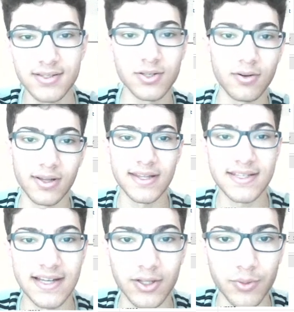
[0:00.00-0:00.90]
So let's
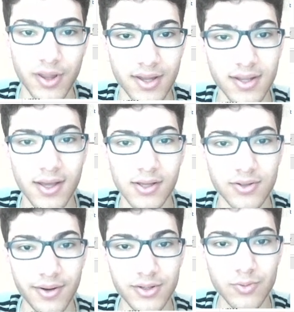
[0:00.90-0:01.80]
count with it.
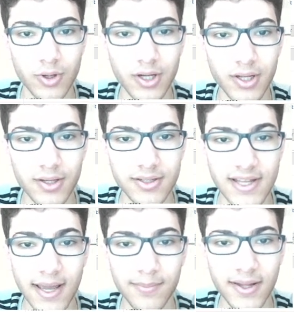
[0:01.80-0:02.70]
There's 1, there's
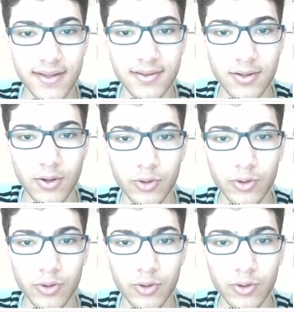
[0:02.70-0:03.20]
eggplant,